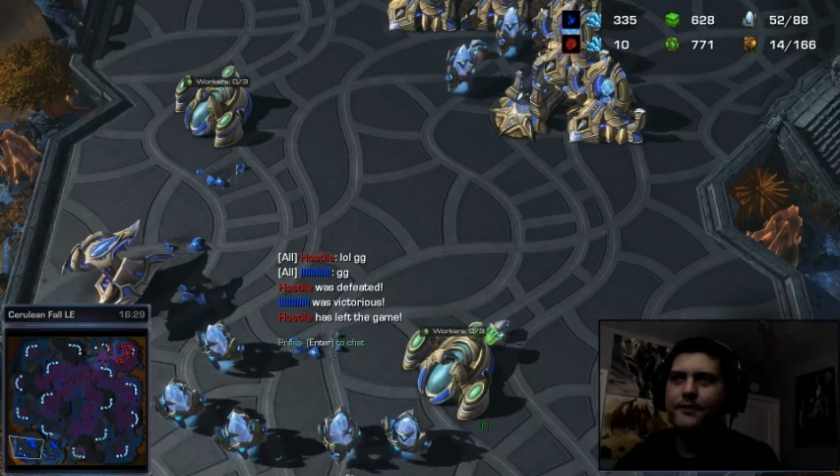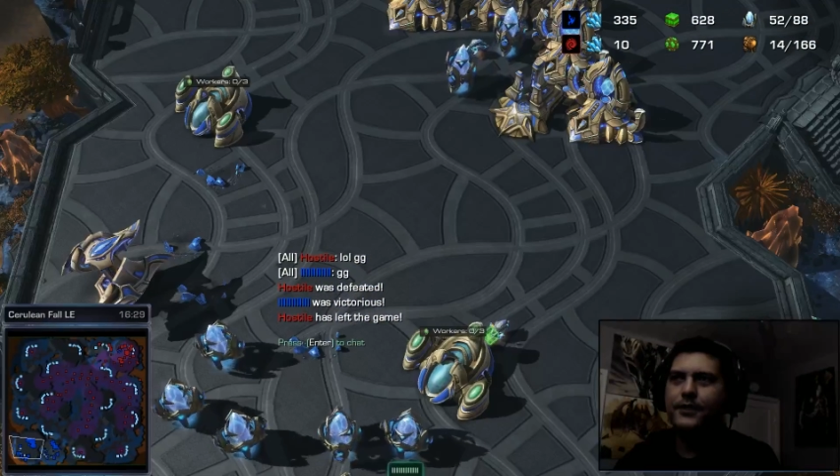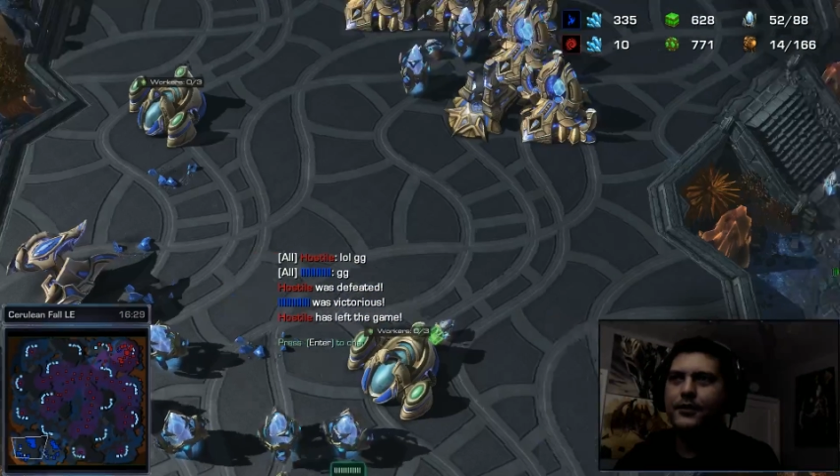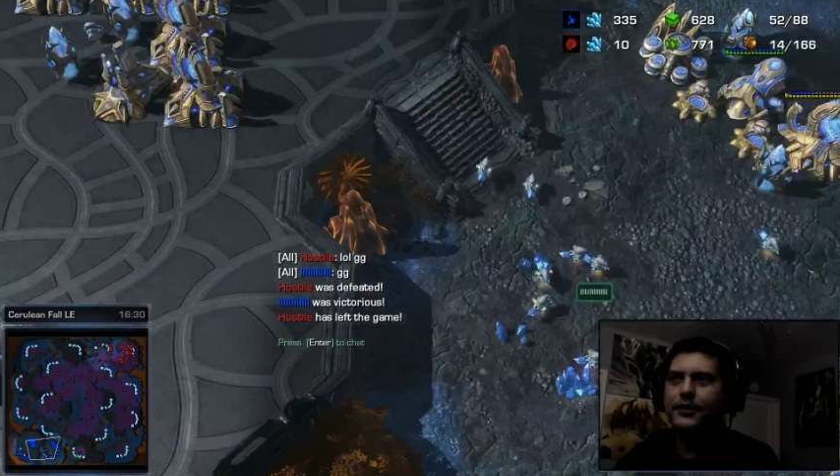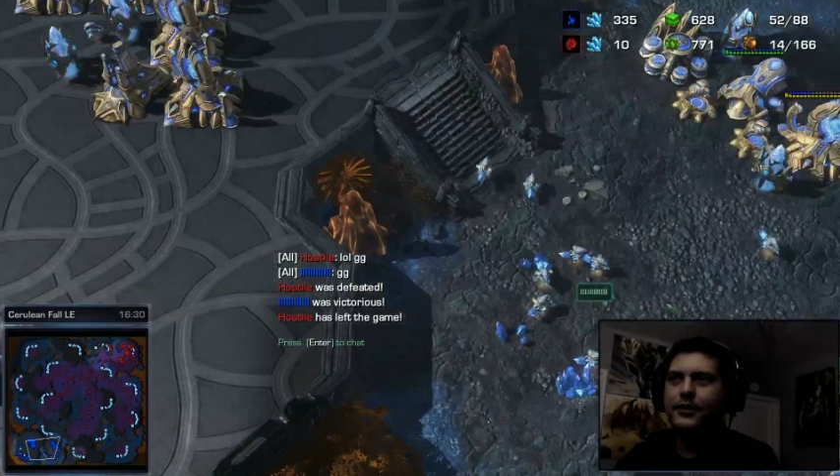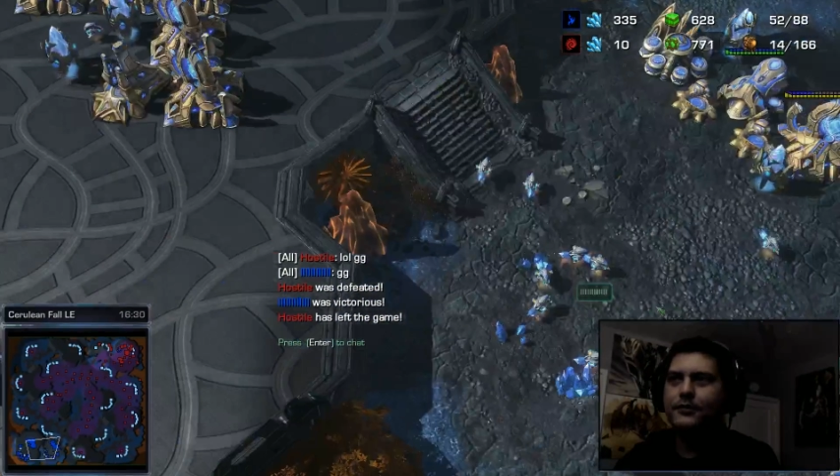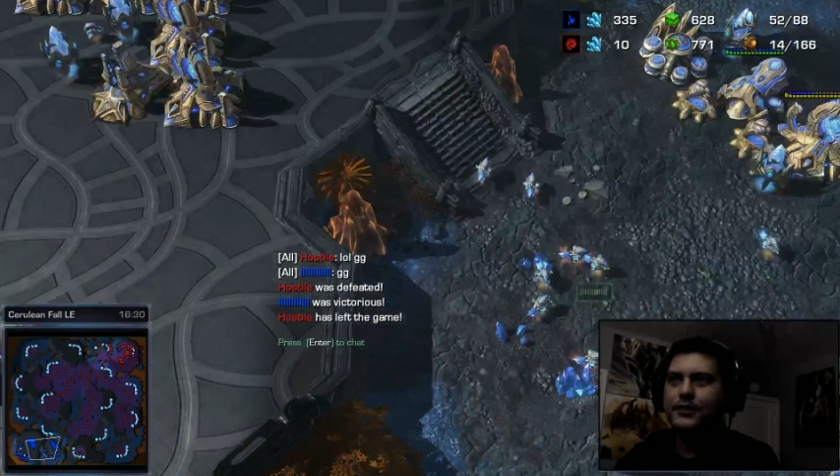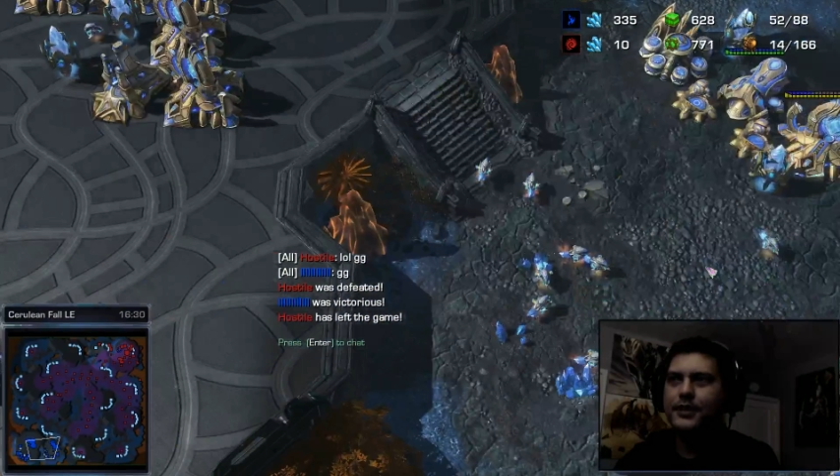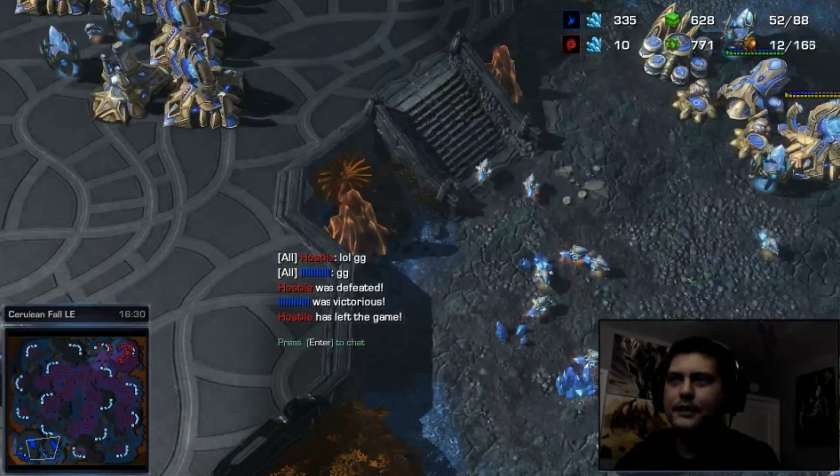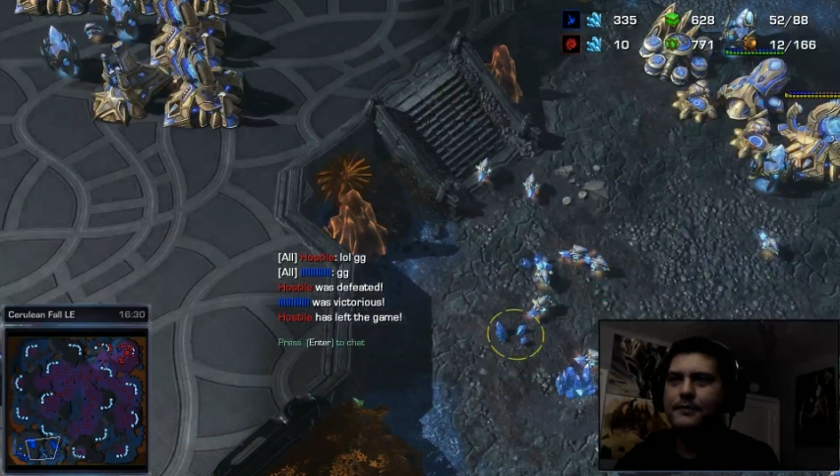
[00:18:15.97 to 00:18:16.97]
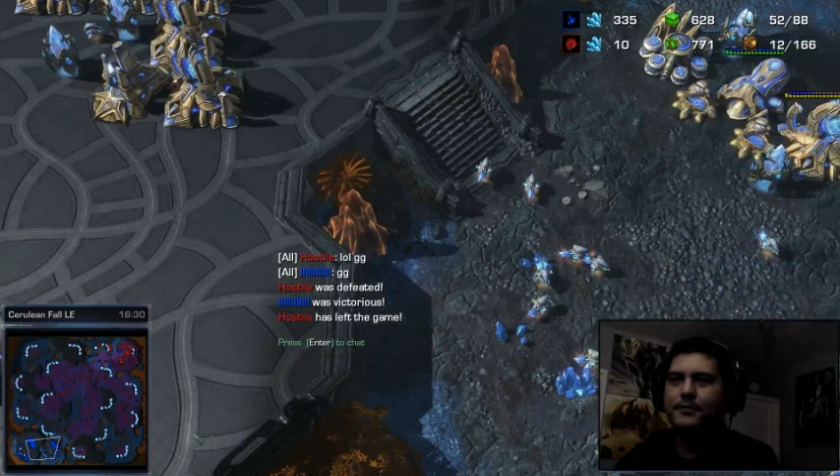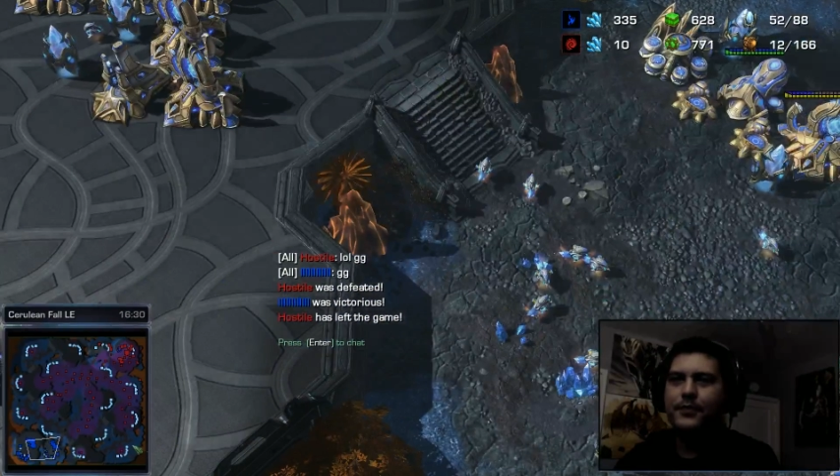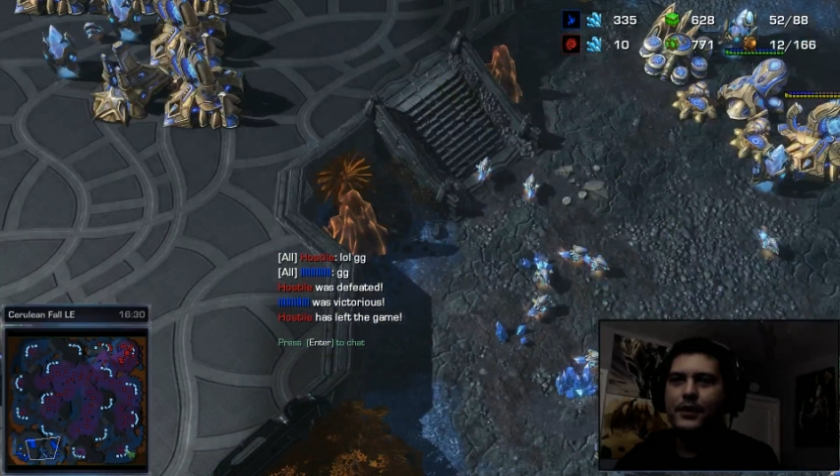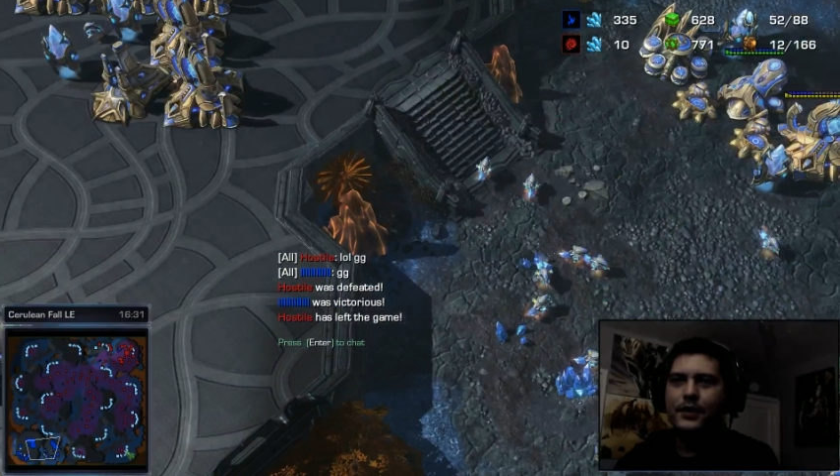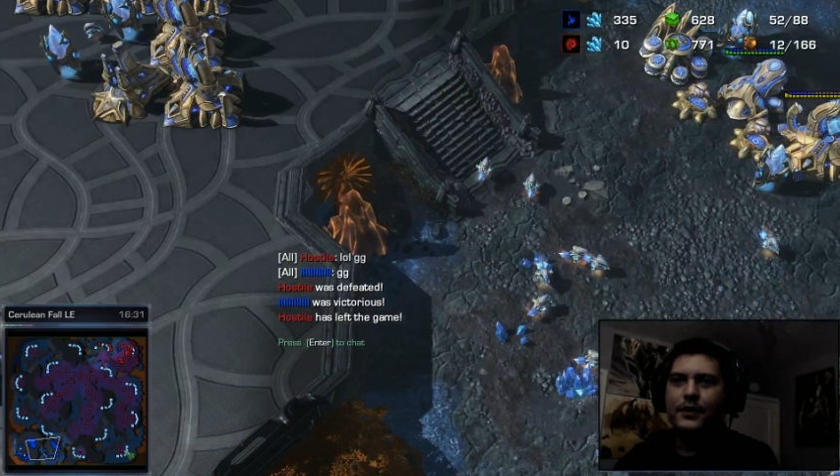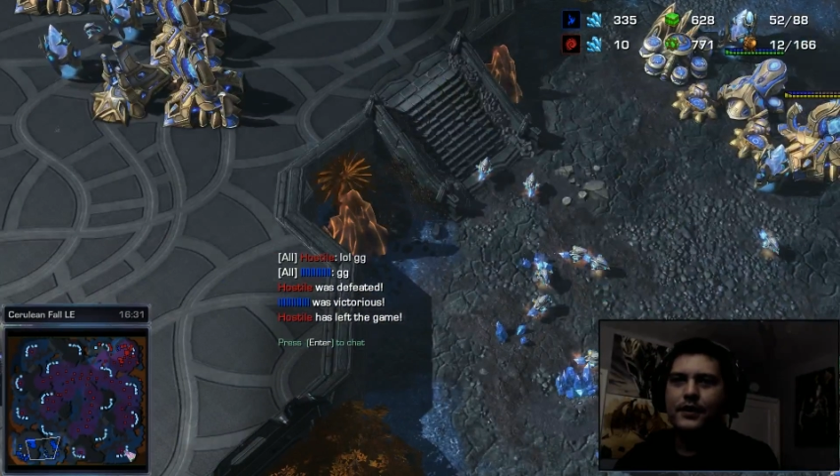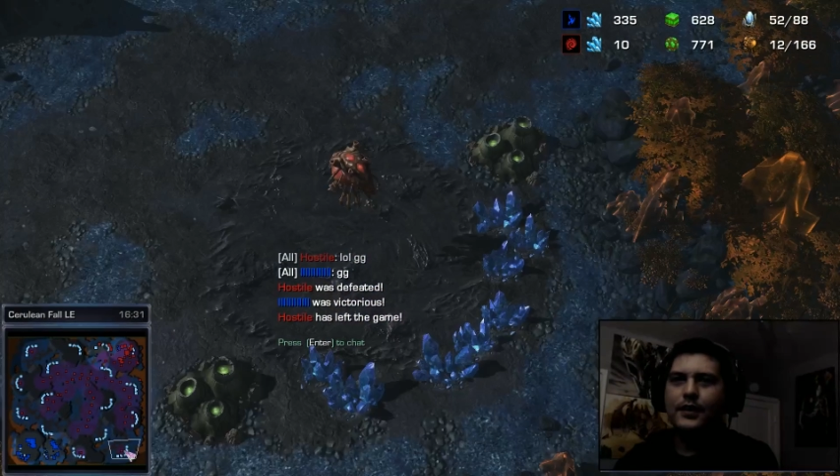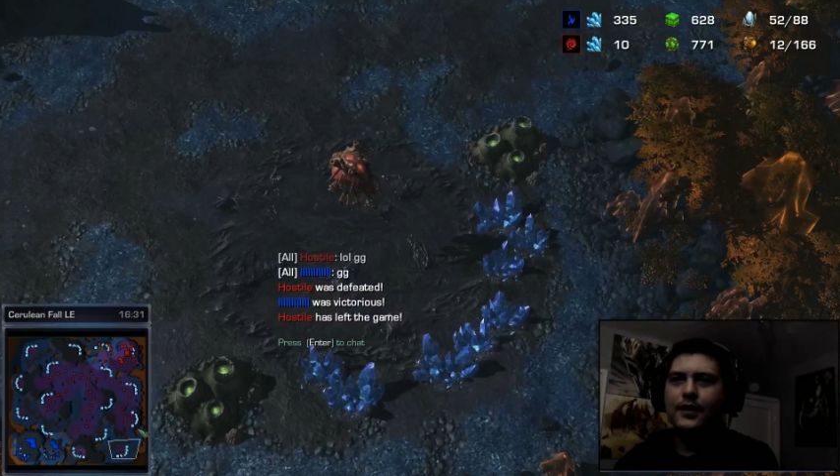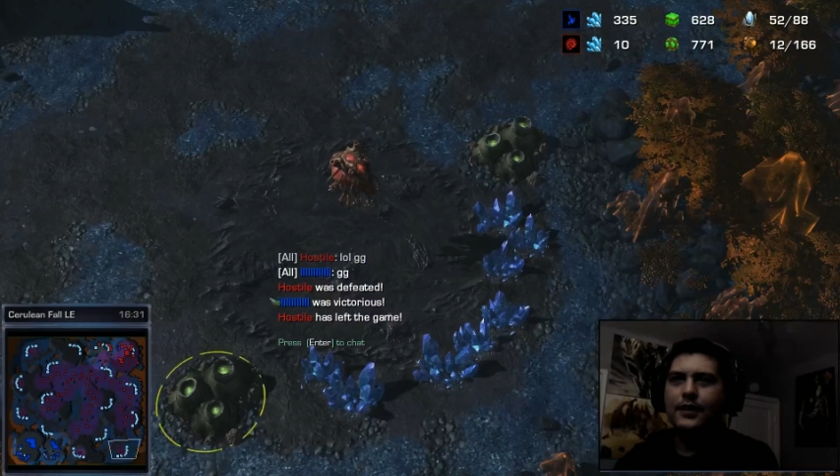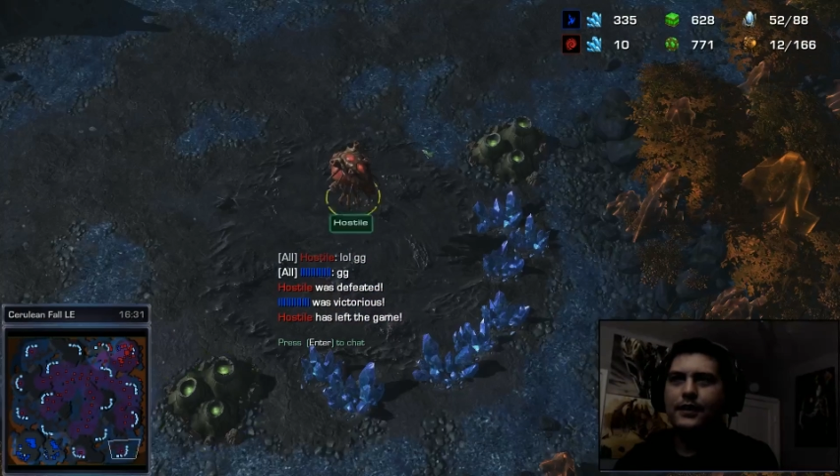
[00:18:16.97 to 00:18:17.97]
very close game.
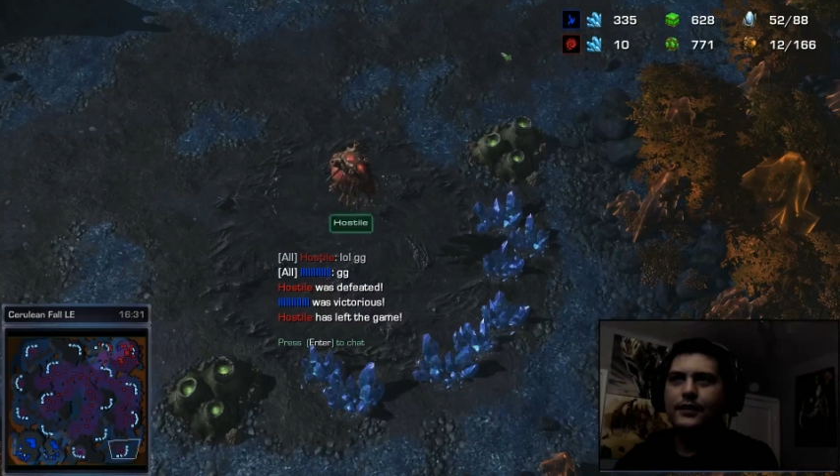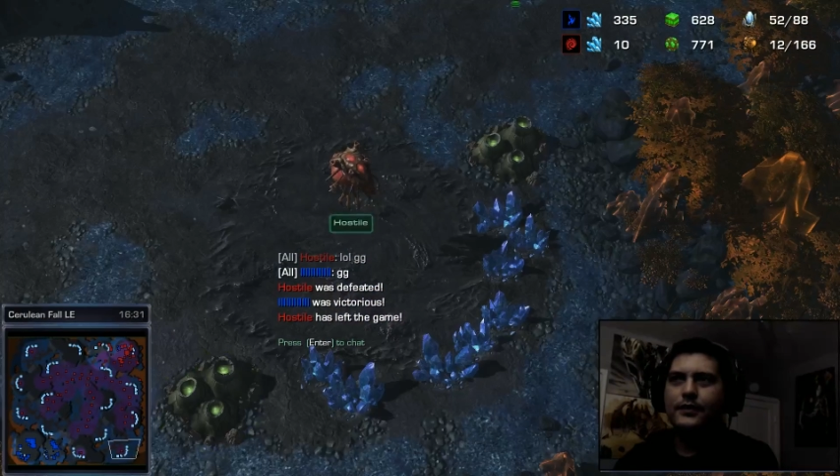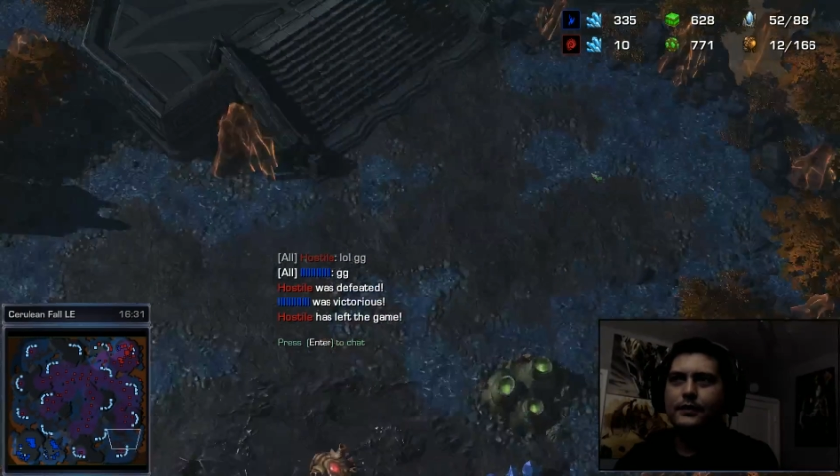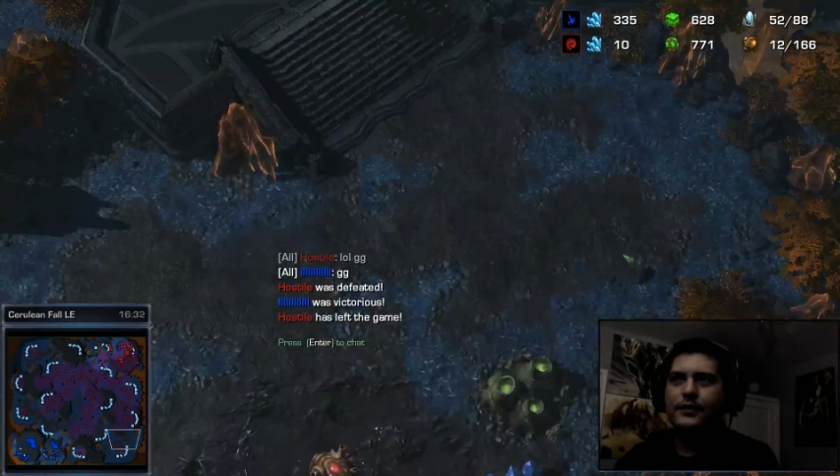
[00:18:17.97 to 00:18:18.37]
My